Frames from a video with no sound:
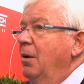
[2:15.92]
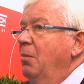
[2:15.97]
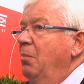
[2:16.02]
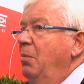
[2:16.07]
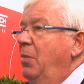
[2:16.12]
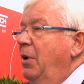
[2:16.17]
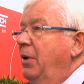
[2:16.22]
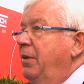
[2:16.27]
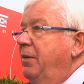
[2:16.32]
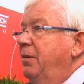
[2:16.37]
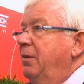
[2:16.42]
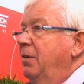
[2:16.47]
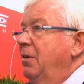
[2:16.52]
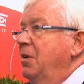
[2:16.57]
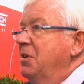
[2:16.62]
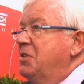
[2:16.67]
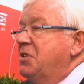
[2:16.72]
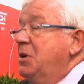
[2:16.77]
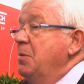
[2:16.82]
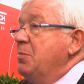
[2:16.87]
but
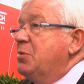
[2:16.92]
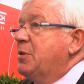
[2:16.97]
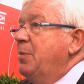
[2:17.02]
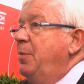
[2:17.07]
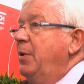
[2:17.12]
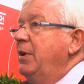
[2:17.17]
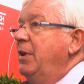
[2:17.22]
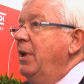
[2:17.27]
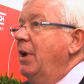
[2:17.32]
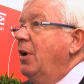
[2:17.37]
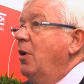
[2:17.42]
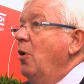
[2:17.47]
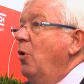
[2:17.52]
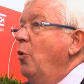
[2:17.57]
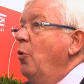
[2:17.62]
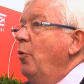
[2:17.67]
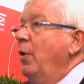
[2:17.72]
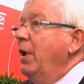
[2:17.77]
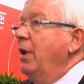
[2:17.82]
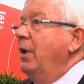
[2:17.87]
it seems to be they go
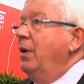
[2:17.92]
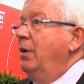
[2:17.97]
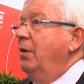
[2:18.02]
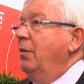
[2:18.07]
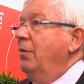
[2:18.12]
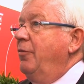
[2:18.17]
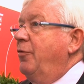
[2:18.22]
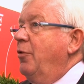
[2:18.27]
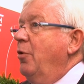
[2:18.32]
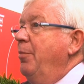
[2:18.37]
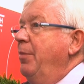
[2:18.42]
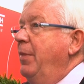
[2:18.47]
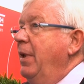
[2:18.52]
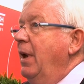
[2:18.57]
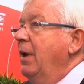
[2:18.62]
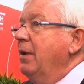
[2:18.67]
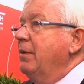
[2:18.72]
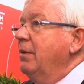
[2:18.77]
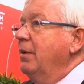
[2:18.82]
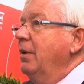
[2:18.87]
away from
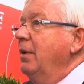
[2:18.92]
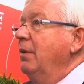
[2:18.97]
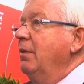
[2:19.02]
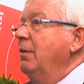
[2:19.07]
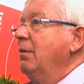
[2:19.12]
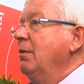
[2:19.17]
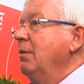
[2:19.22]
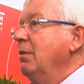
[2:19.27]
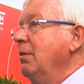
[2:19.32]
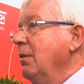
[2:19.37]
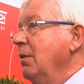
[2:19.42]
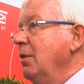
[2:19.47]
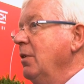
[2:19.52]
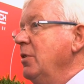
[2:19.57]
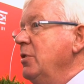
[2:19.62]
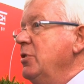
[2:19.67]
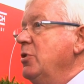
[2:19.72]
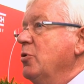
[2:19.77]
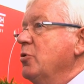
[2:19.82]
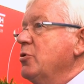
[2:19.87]
that and
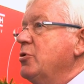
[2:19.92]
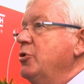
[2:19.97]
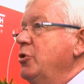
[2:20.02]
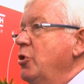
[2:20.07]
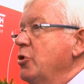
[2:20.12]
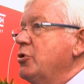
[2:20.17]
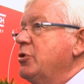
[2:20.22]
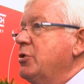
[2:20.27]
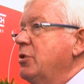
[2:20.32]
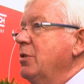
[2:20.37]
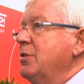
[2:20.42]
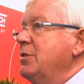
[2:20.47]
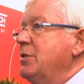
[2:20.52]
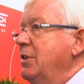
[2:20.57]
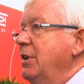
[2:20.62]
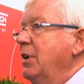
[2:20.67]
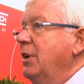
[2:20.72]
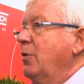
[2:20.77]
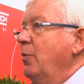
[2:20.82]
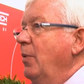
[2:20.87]
use just
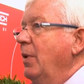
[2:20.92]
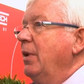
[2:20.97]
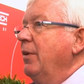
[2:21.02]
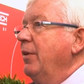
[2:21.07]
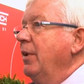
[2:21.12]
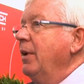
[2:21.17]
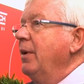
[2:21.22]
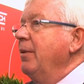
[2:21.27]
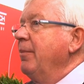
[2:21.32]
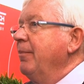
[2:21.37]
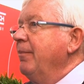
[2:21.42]
TIG welding.